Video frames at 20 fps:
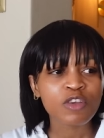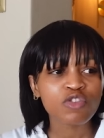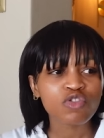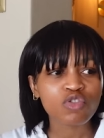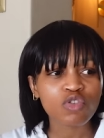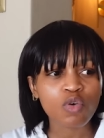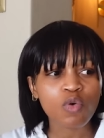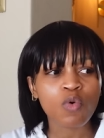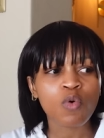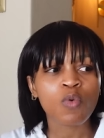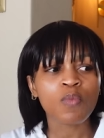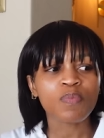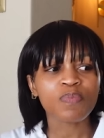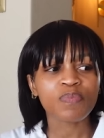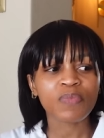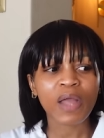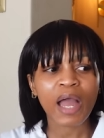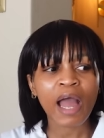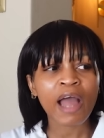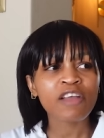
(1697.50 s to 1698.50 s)
so
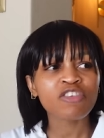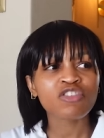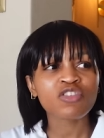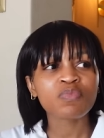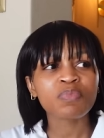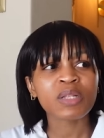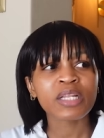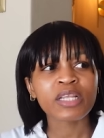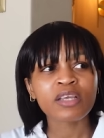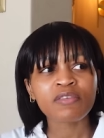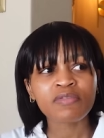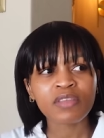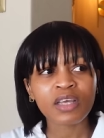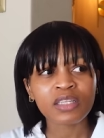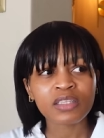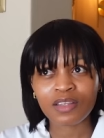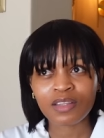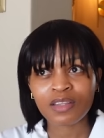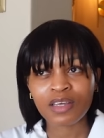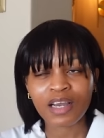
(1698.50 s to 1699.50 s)
I just believe
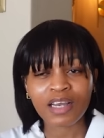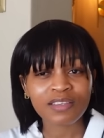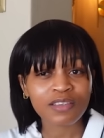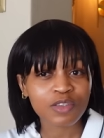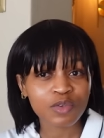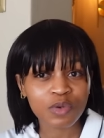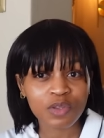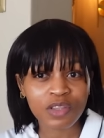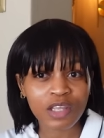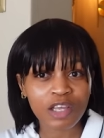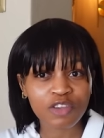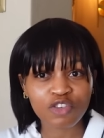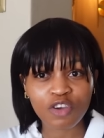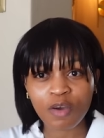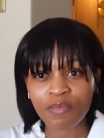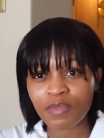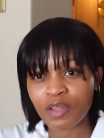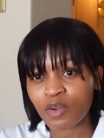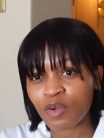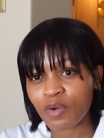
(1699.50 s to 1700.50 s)
that the guys are doing their
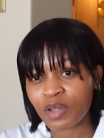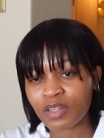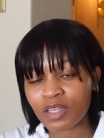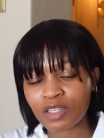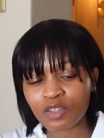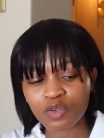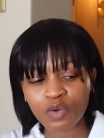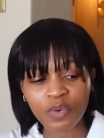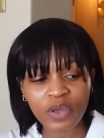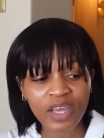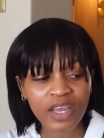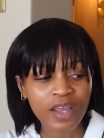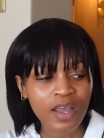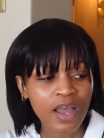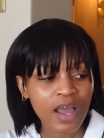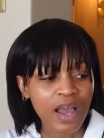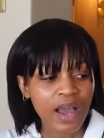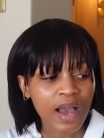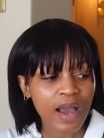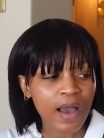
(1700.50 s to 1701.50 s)
job, they know what they're doing.
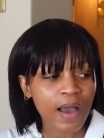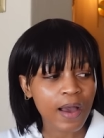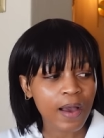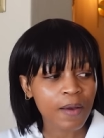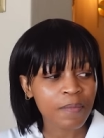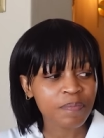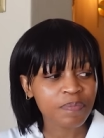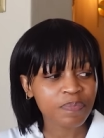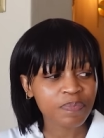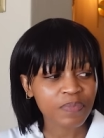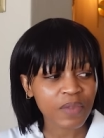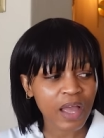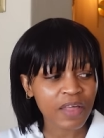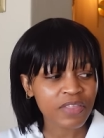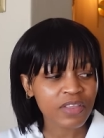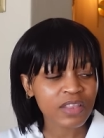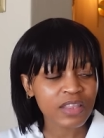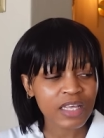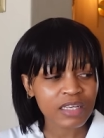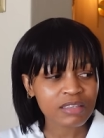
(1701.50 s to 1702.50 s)
Um, I
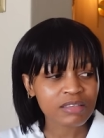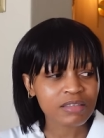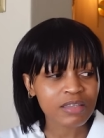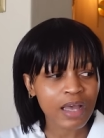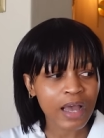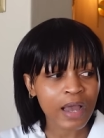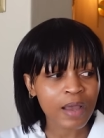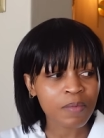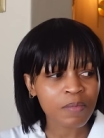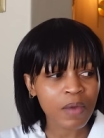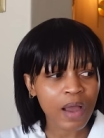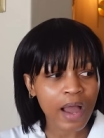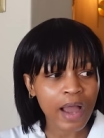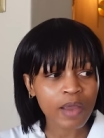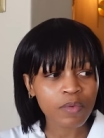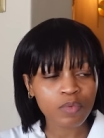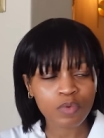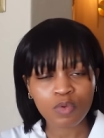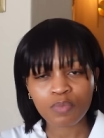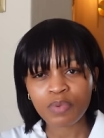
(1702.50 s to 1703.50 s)
think next time
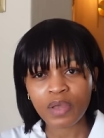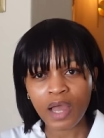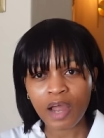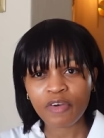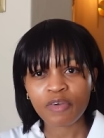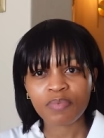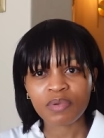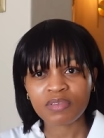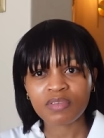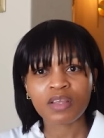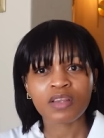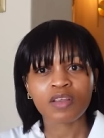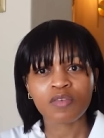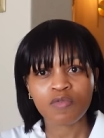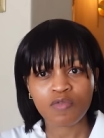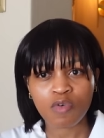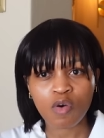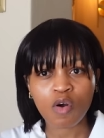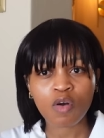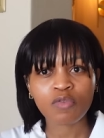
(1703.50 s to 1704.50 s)
I will be 100%
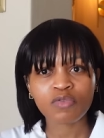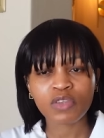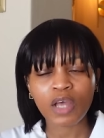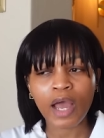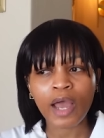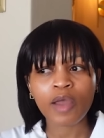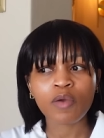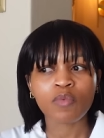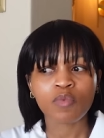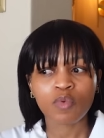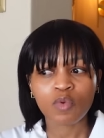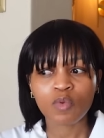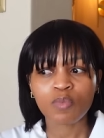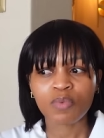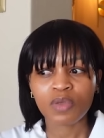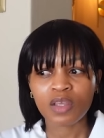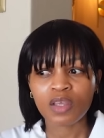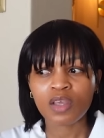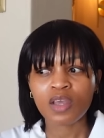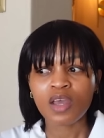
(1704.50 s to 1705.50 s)
involved, I will
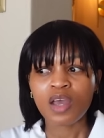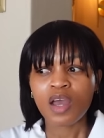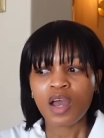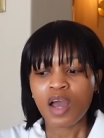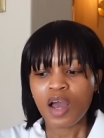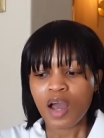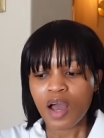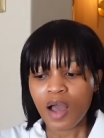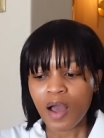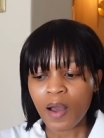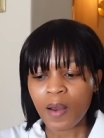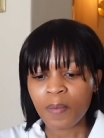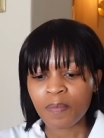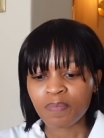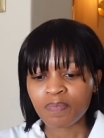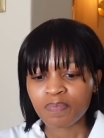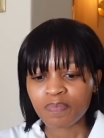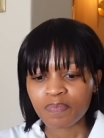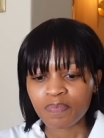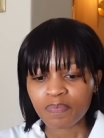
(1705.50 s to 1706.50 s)
be.
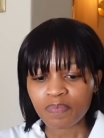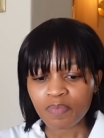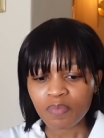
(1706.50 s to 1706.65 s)
Um,